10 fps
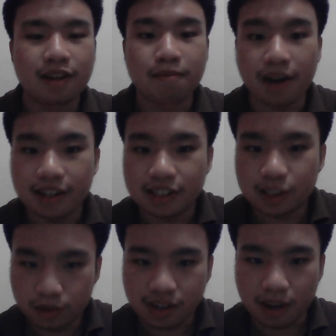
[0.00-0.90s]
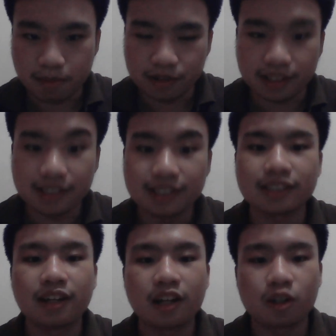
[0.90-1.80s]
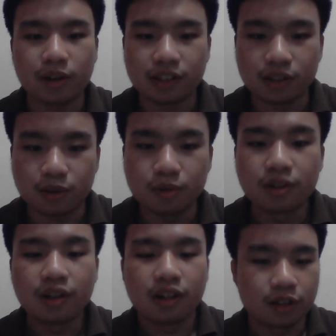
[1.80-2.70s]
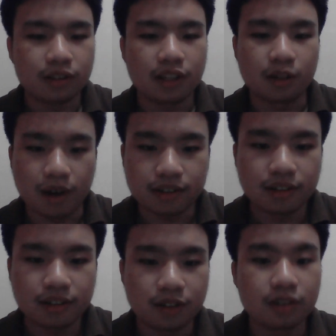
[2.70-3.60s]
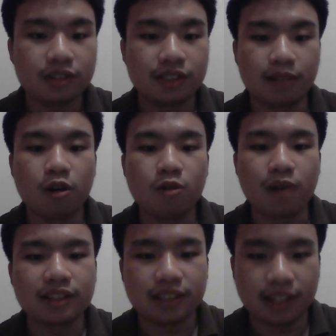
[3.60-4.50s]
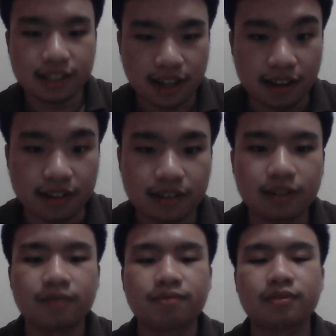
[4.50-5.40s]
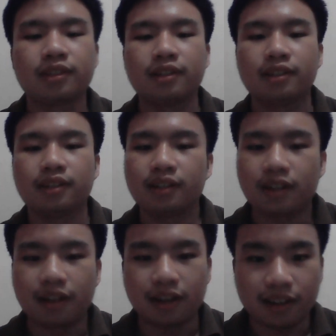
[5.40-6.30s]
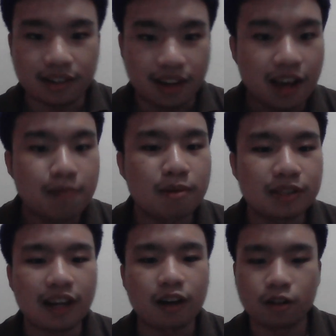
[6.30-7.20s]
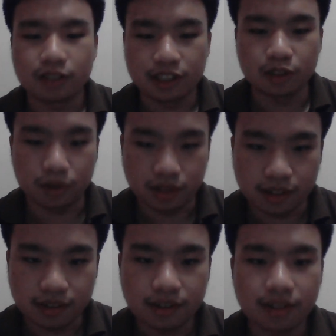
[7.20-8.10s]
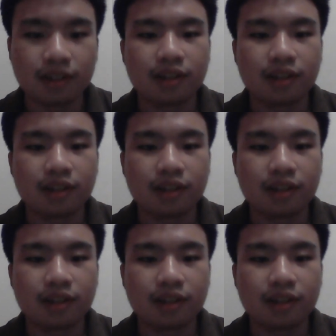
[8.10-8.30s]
My student number is 22.E1.0168 and I am a psychology student